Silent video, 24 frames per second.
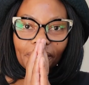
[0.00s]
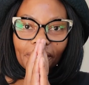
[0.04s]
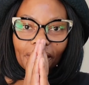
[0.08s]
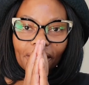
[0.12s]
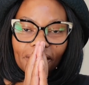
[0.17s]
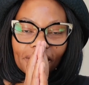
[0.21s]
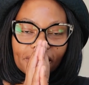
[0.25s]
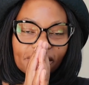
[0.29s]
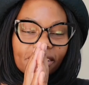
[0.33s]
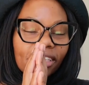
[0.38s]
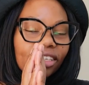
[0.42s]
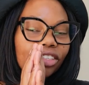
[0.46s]

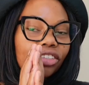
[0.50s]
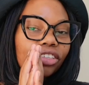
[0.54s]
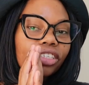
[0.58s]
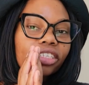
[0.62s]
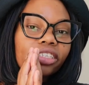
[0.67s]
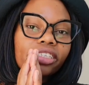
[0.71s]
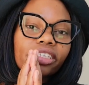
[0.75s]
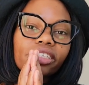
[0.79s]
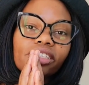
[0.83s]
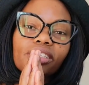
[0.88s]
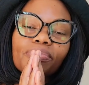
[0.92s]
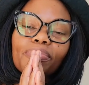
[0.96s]
This actually
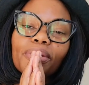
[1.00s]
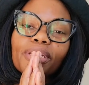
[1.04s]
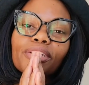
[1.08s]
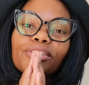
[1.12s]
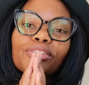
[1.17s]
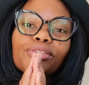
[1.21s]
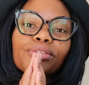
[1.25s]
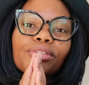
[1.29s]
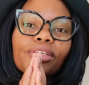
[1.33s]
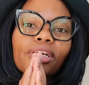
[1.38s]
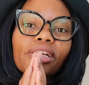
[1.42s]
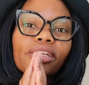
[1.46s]
dates back
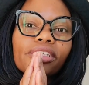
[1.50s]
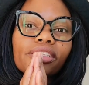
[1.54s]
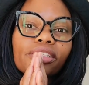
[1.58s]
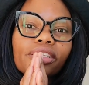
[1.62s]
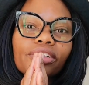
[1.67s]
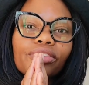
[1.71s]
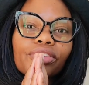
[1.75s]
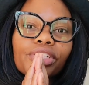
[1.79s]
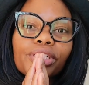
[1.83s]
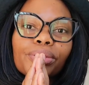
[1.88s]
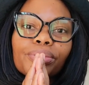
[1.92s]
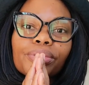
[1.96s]
to the
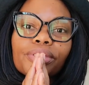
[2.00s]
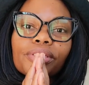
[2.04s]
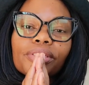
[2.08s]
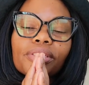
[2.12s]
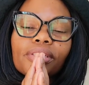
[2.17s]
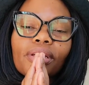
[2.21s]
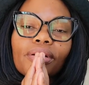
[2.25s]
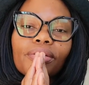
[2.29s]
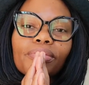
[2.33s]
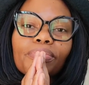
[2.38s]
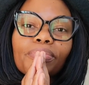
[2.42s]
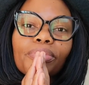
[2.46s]

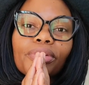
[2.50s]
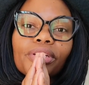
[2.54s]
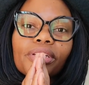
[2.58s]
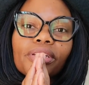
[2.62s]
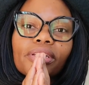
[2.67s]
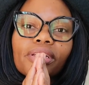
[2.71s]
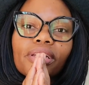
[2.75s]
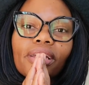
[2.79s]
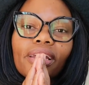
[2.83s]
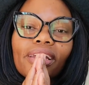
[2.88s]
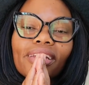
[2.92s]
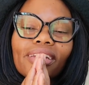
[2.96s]
listeriosis
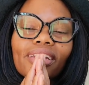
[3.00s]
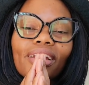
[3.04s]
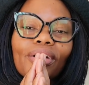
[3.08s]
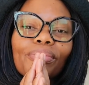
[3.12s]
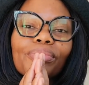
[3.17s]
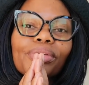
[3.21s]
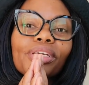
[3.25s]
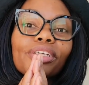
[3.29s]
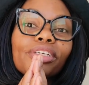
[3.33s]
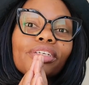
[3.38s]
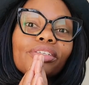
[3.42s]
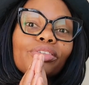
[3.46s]
outbreak, and now
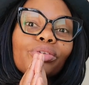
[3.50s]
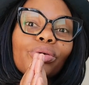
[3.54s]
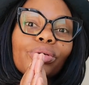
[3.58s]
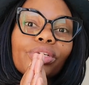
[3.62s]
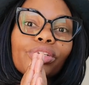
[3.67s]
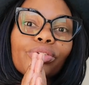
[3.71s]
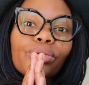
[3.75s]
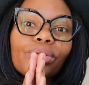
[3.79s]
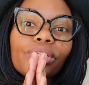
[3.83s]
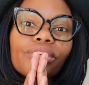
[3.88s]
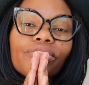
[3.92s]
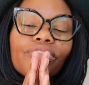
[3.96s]
we are in
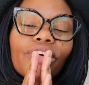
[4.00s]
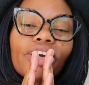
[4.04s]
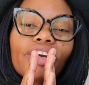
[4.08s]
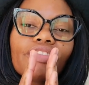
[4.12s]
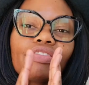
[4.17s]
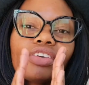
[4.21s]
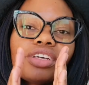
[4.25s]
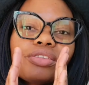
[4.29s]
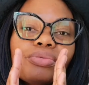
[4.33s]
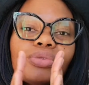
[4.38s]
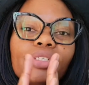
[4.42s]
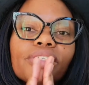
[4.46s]

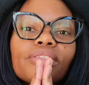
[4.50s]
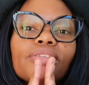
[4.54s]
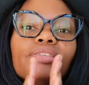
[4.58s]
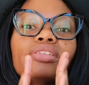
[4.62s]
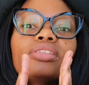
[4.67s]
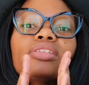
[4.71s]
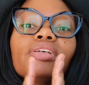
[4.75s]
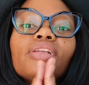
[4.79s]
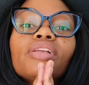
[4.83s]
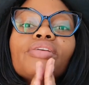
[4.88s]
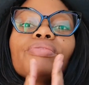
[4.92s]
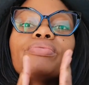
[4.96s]
2025 and we're still
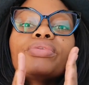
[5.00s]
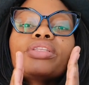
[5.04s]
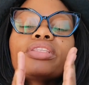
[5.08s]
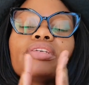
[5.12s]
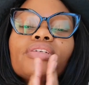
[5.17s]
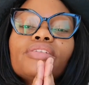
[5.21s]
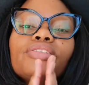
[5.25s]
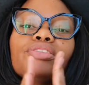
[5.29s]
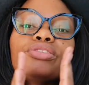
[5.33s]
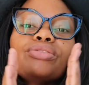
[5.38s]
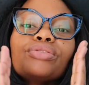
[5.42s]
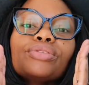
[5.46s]
dealing with
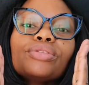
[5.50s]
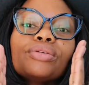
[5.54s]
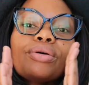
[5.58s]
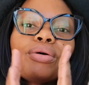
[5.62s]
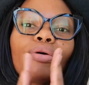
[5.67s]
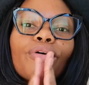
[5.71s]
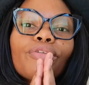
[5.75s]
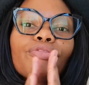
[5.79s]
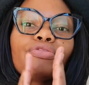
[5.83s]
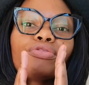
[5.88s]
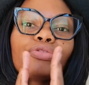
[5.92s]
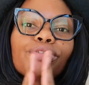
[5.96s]
issues
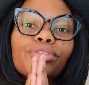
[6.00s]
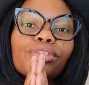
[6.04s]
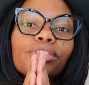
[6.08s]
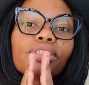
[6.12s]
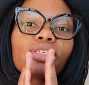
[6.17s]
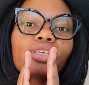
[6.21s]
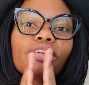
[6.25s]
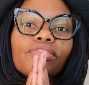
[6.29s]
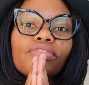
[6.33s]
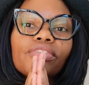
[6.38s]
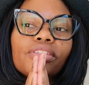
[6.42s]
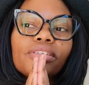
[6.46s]
of food
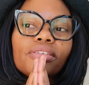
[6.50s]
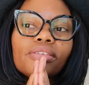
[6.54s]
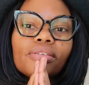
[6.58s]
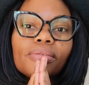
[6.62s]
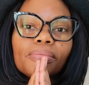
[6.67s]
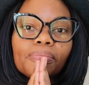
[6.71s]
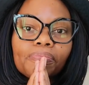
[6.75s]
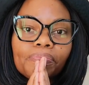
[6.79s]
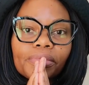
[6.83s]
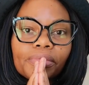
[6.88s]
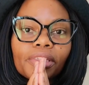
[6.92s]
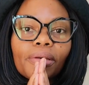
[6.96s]
safety
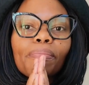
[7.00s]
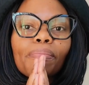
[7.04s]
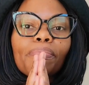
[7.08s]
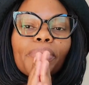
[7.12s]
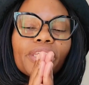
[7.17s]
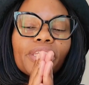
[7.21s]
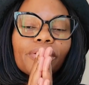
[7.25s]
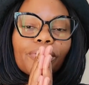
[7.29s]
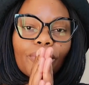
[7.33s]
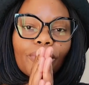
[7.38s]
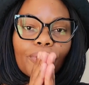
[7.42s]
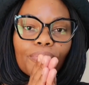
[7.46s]

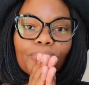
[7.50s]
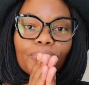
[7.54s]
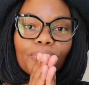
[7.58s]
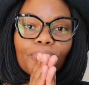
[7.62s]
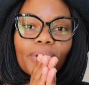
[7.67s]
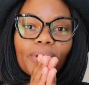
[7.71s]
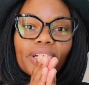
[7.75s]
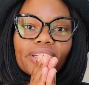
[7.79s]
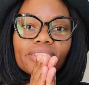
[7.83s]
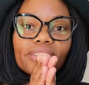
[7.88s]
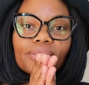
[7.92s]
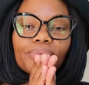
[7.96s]
being
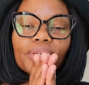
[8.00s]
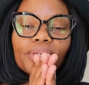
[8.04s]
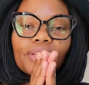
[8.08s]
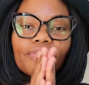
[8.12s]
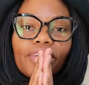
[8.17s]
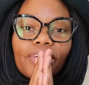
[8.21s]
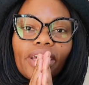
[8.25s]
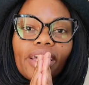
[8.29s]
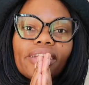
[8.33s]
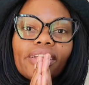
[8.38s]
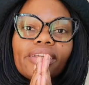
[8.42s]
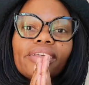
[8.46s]
compromised. We
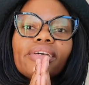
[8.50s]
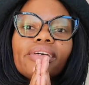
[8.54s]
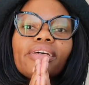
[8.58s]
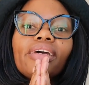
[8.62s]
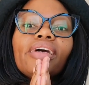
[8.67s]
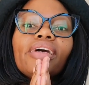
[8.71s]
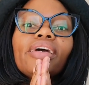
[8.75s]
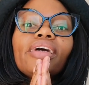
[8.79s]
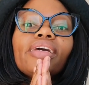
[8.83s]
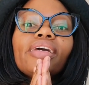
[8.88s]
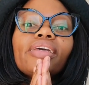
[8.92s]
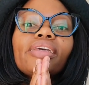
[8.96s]
have had
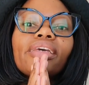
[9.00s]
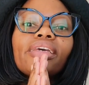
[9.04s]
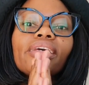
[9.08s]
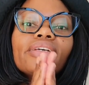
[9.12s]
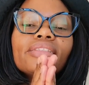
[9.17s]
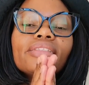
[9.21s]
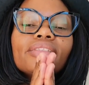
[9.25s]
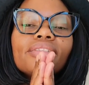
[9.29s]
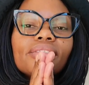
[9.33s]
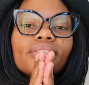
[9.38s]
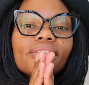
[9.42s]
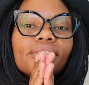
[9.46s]

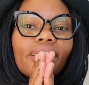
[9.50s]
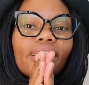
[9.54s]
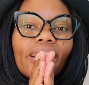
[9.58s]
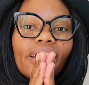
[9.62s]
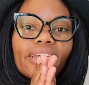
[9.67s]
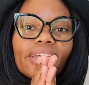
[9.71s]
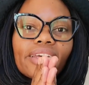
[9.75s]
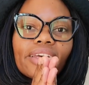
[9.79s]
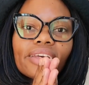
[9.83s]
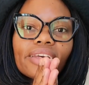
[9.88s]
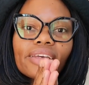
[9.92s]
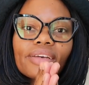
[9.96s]
kids
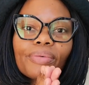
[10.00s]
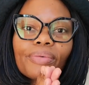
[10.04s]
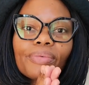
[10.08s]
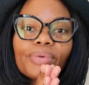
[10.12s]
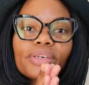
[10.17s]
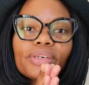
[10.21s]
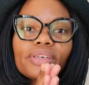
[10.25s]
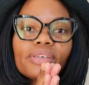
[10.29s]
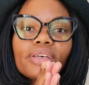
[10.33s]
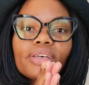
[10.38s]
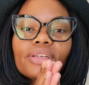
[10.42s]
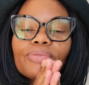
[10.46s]
dying.
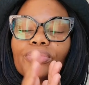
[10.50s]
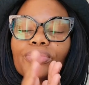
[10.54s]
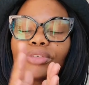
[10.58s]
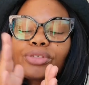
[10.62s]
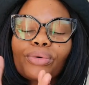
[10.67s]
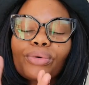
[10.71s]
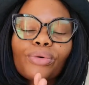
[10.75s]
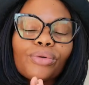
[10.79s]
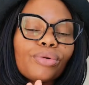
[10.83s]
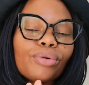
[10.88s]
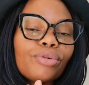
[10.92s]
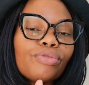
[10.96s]
It was
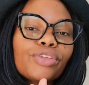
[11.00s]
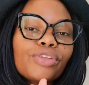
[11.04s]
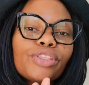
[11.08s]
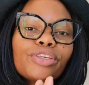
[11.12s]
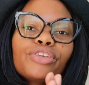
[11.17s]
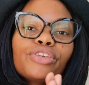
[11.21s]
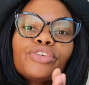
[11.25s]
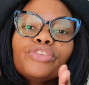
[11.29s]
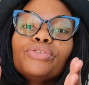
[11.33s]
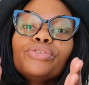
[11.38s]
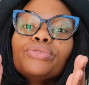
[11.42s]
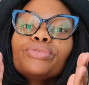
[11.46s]
all over the
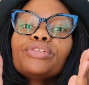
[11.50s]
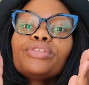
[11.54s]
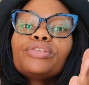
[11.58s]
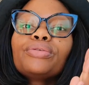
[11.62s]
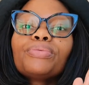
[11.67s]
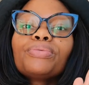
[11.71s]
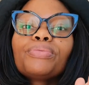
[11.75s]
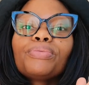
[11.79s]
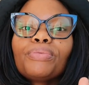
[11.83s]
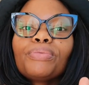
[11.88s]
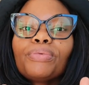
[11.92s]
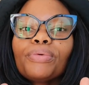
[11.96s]

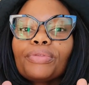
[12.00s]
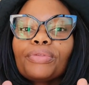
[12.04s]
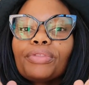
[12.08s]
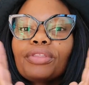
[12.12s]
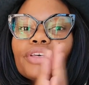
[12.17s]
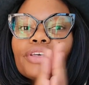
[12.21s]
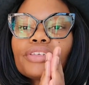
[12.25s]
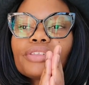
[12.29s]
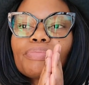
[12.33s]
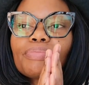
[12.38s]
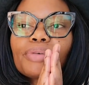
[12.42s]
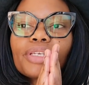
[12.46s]
news.
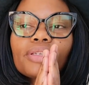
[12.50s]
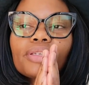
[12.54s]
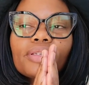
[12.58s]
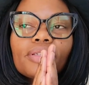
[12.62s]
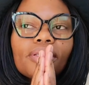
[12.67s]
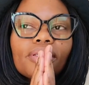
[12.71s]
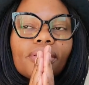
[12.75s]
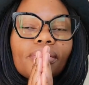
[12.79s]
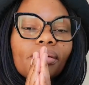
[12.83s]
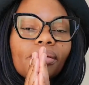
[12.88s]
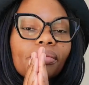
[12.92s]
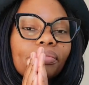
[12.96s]
There's
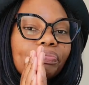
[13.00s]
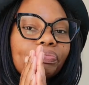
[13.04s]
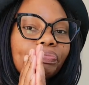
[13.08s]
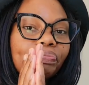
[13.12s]
been,